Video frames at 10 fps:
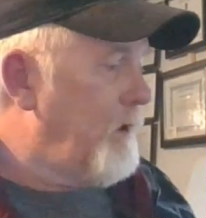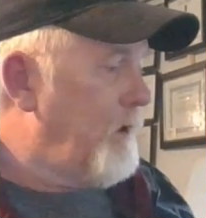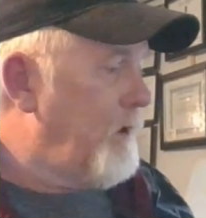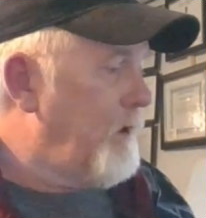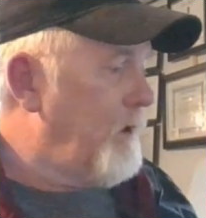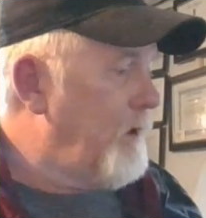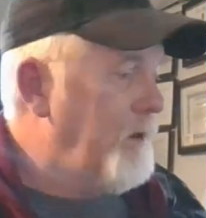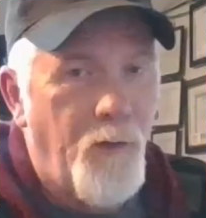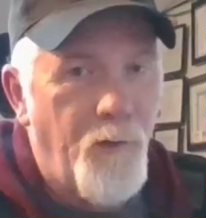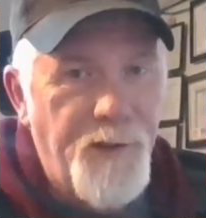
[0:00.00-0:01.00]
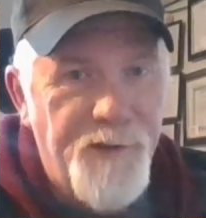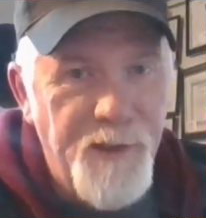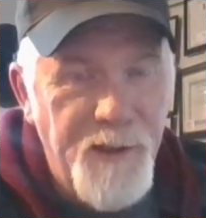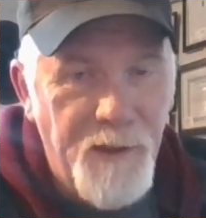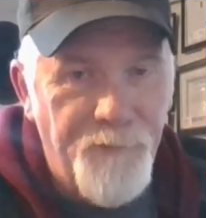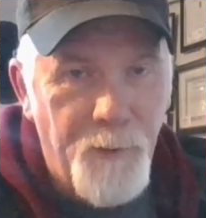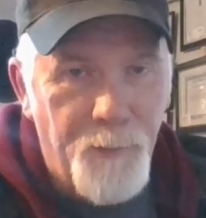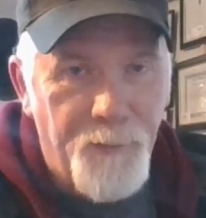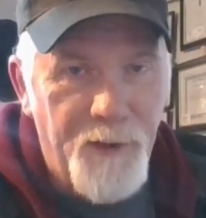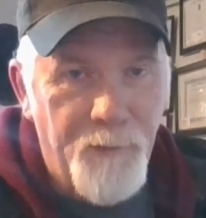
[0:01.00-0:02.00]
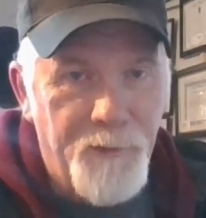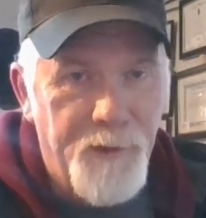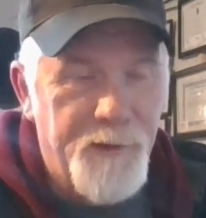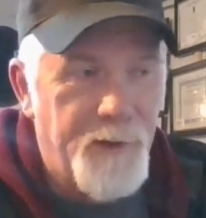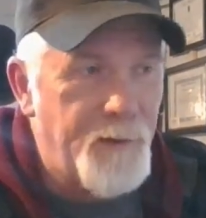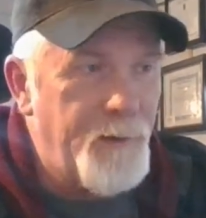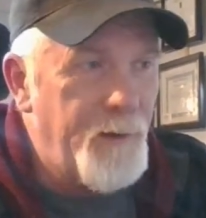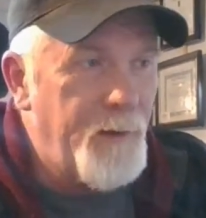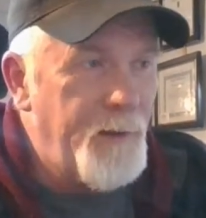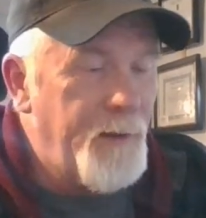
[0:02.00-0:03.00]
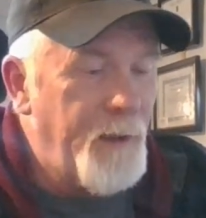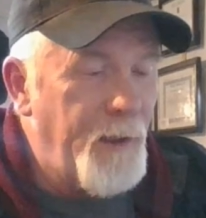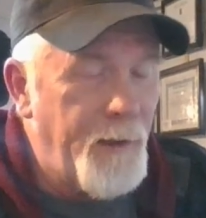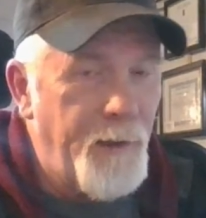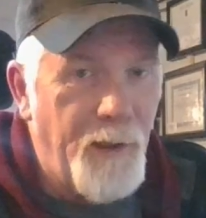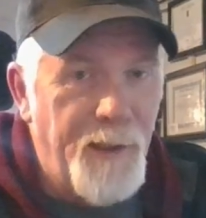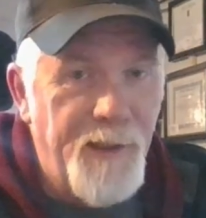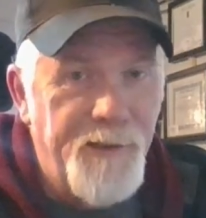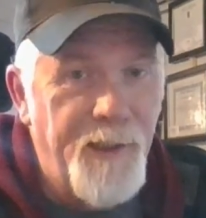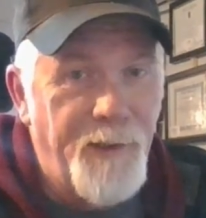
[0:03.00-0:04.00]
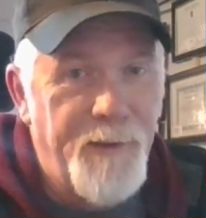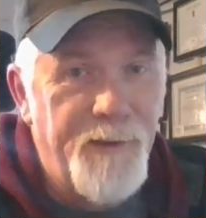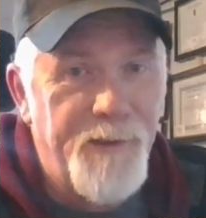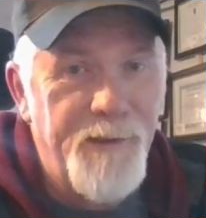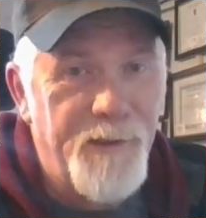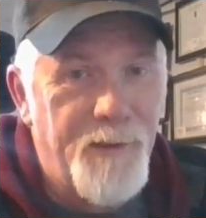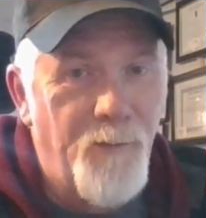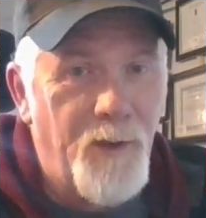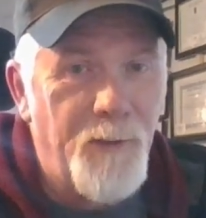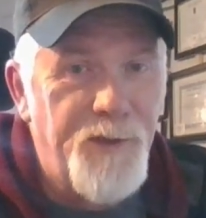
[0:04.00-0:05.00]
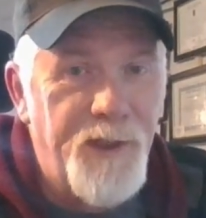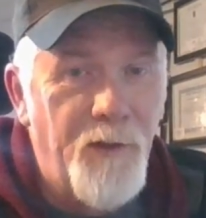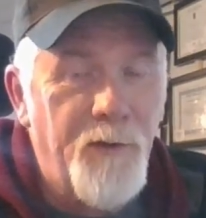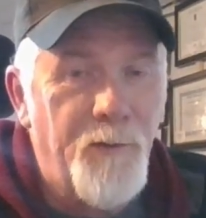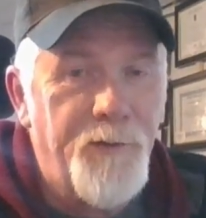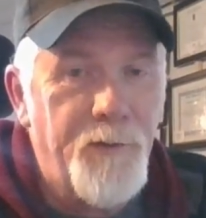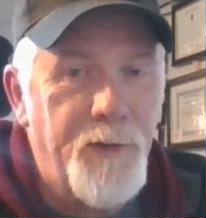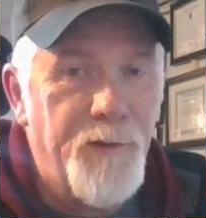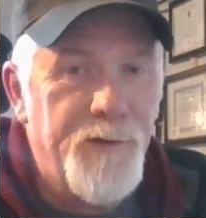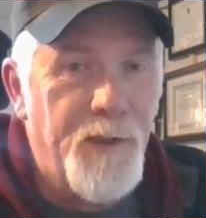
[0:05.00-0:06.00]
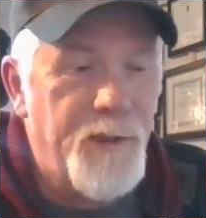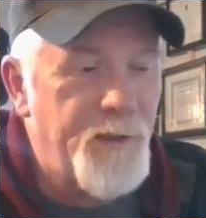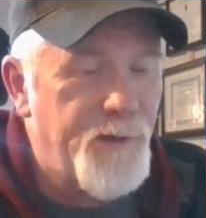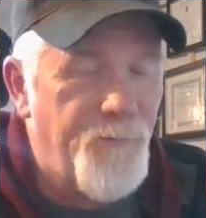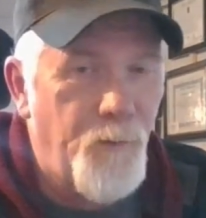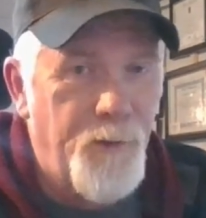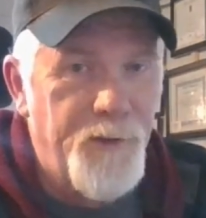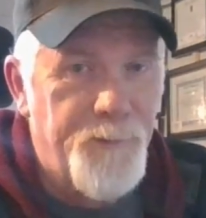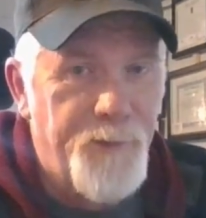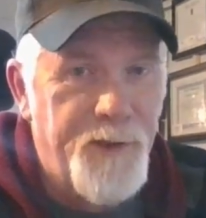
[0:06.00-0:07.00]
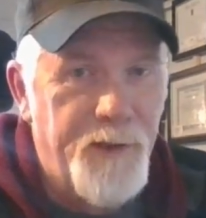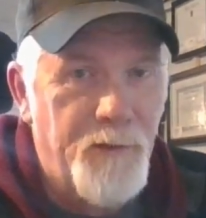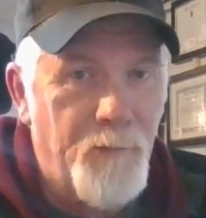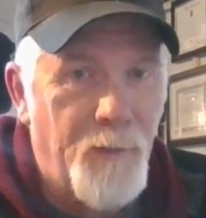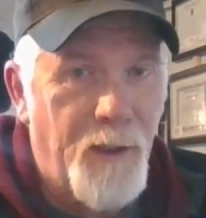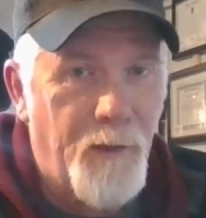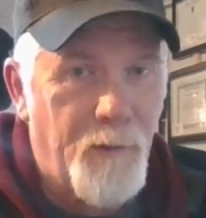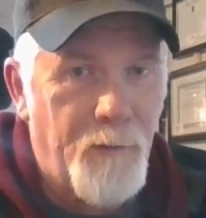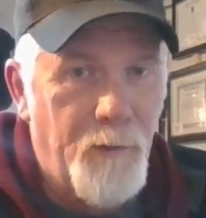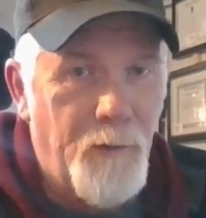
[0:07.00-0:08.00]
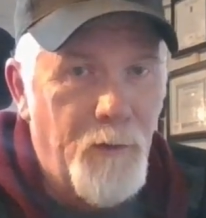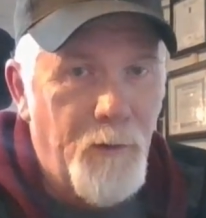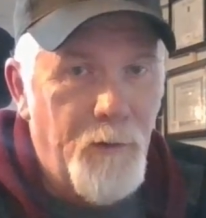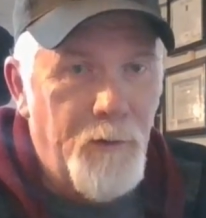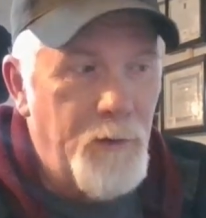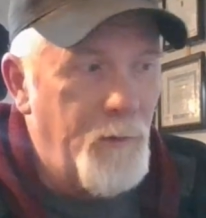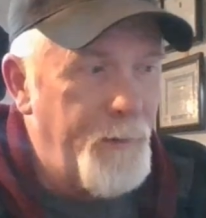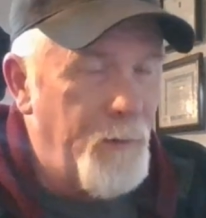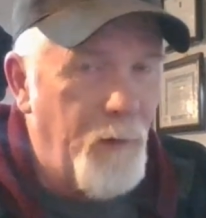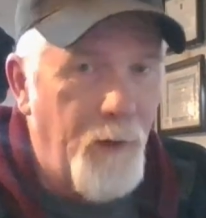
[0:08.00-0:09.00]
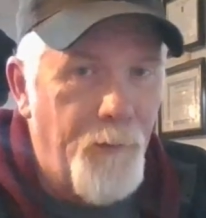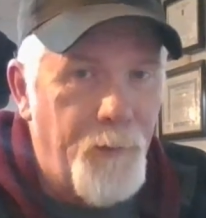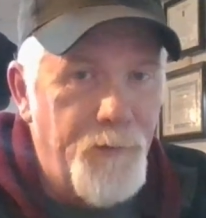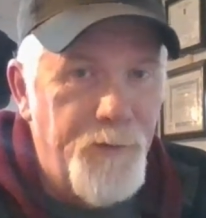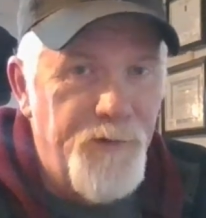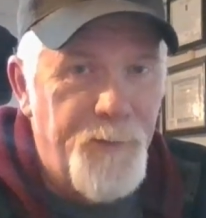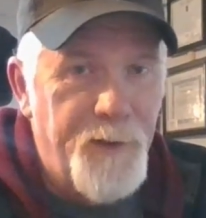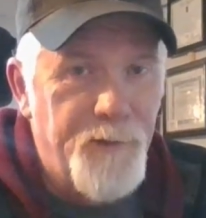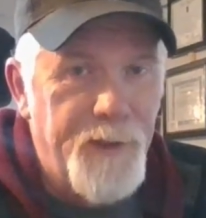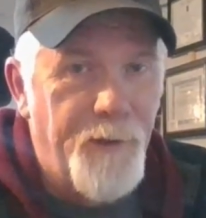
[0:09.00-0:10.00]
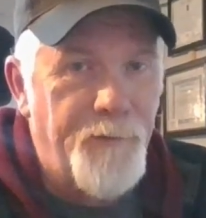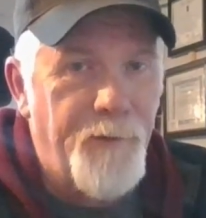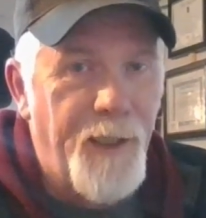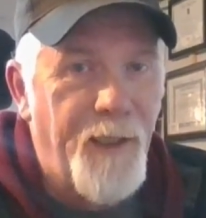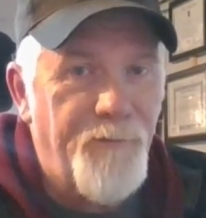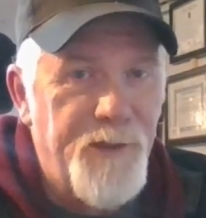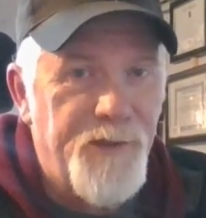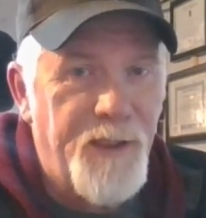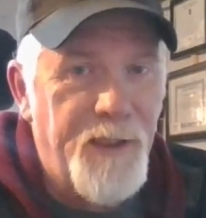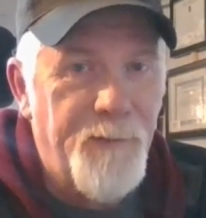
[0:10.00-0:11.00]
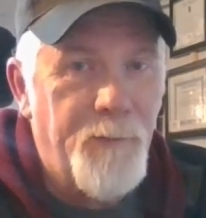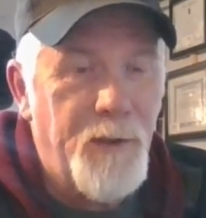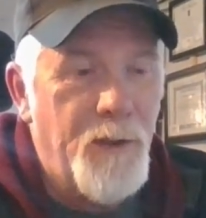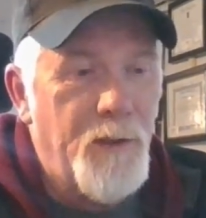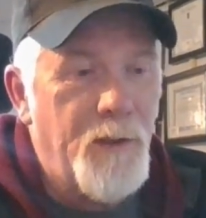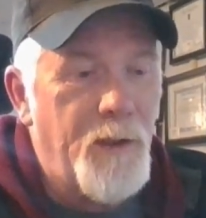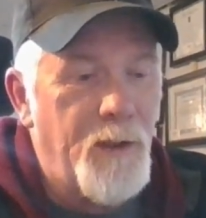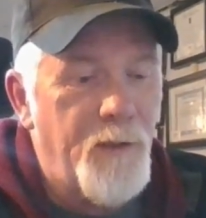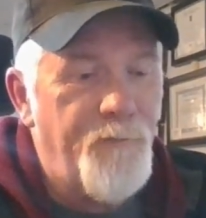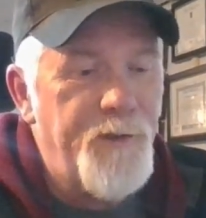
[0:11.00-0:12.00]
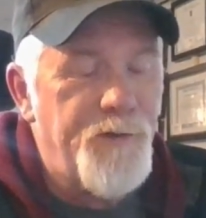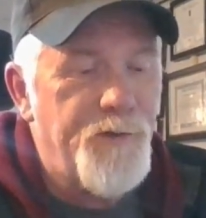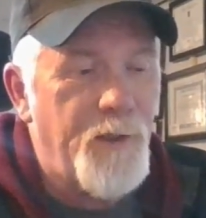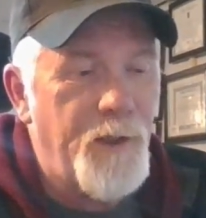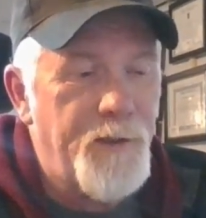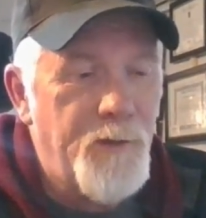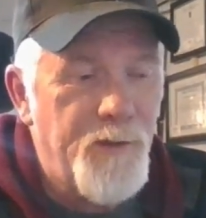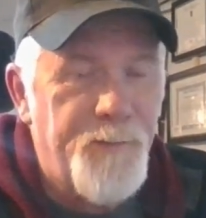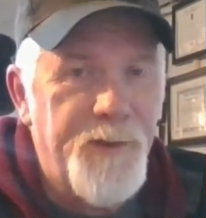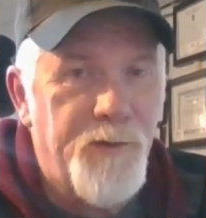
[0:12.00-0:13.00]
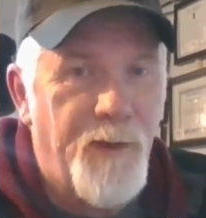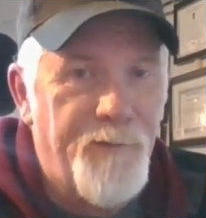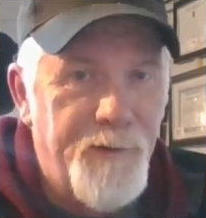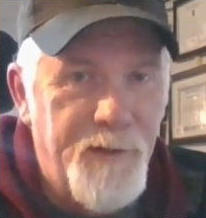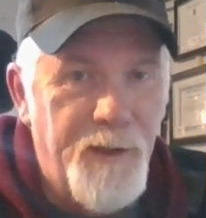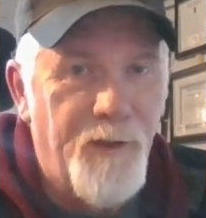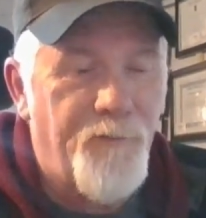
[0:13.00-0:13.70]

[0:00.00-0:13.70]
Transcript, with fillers: Now, as you've already seen, if you've been playing with this thing, uh, and like I said, this is what I'm sharing with you here is not just for this particular model. You know, there are other Bluetooth speakers out there that have these same uh, features on it. The USB drive, the TF